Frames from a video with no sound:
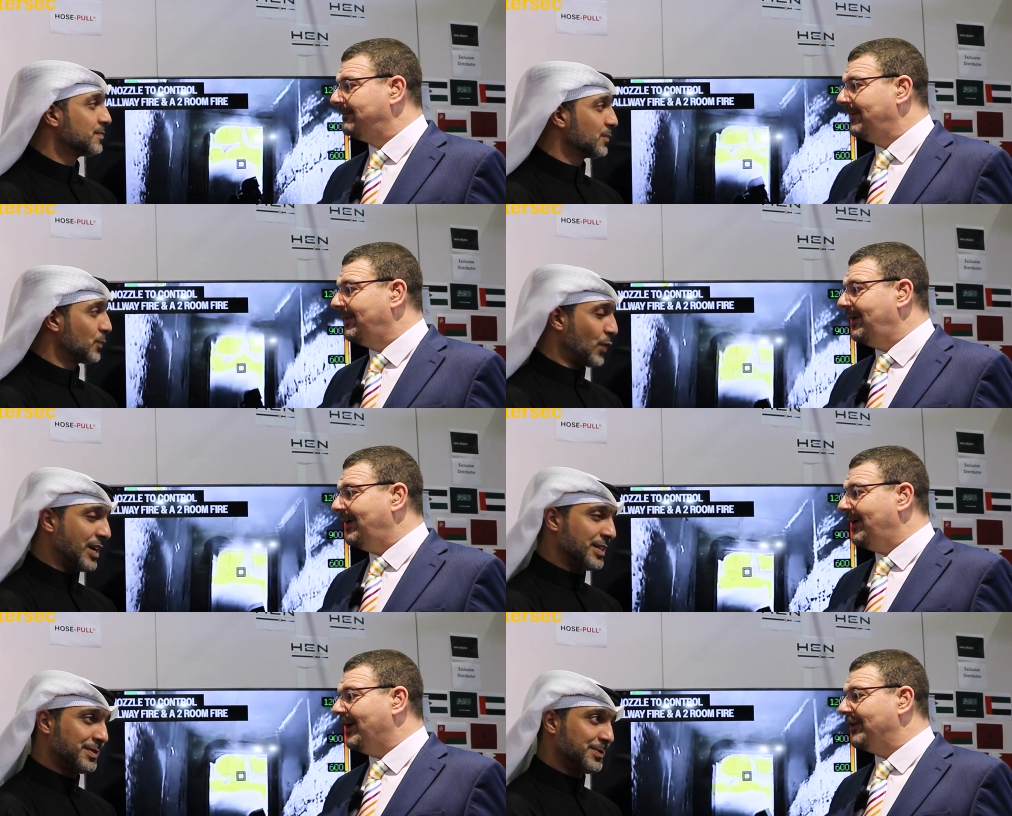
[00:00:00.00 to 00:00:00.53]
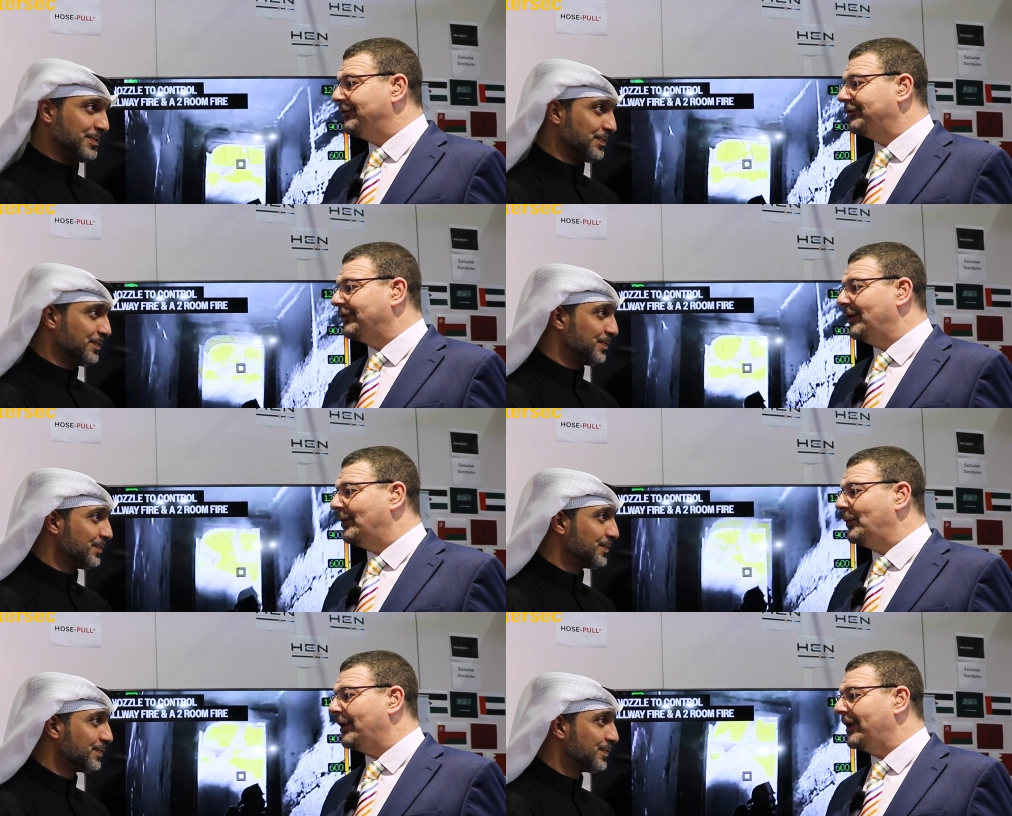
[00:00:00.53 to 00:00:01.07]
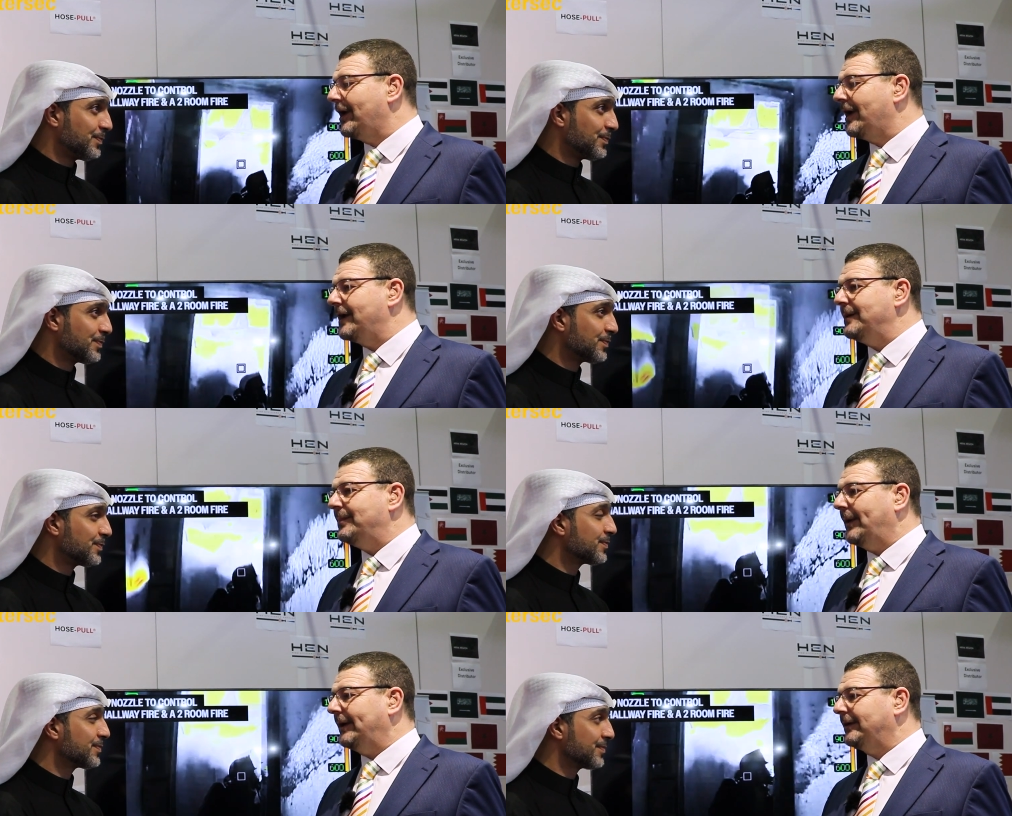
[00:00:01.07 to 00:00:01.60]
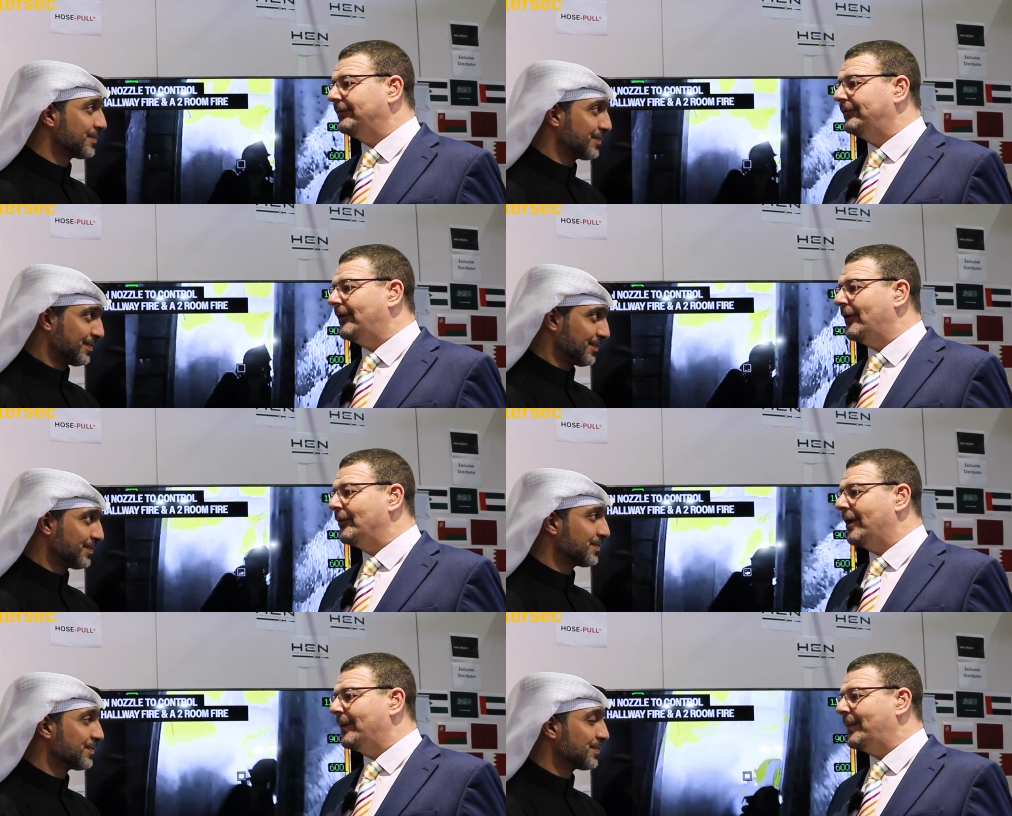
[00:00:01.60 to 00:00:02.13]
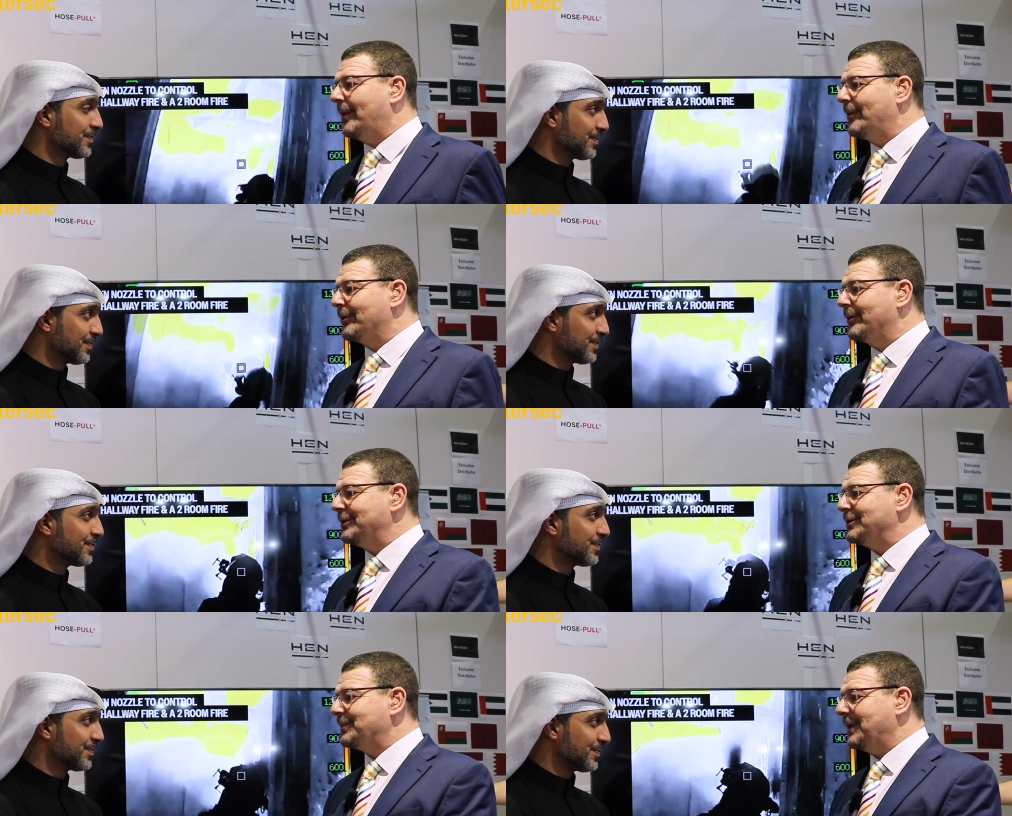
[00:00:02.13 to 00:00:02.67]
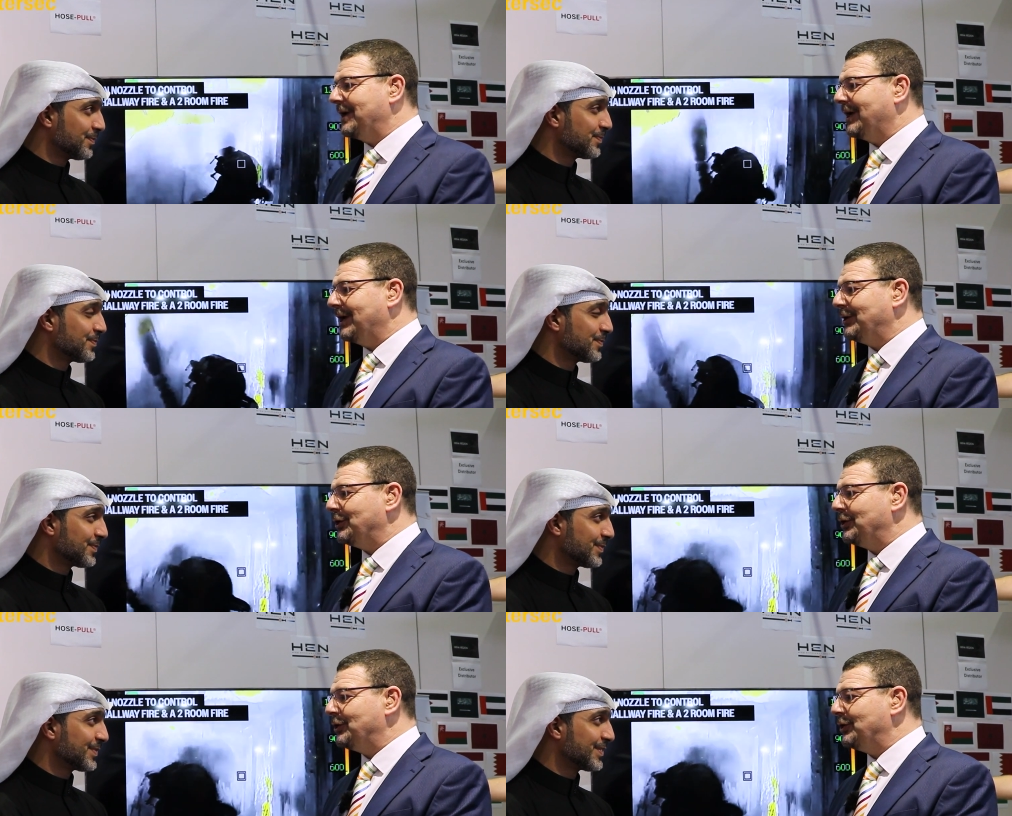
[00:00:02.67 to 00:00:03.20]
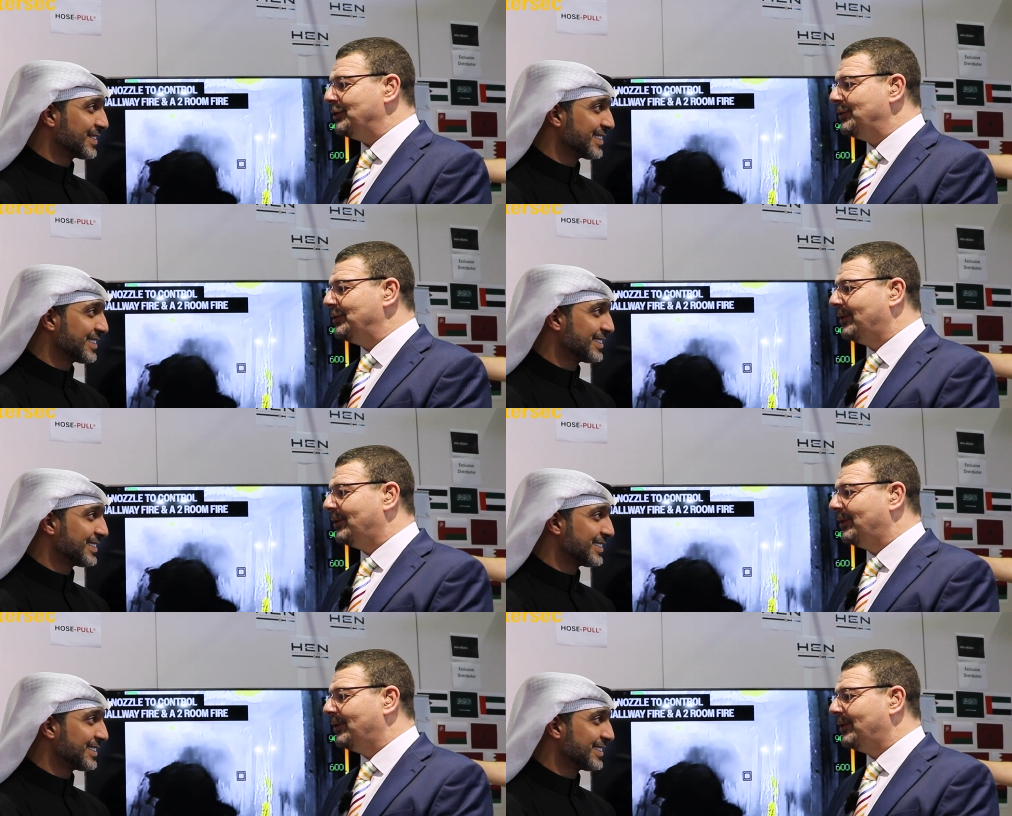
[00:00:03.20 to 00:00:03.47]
Speaker 1: Right. And so when I pick the phone up, I want to be speaking to you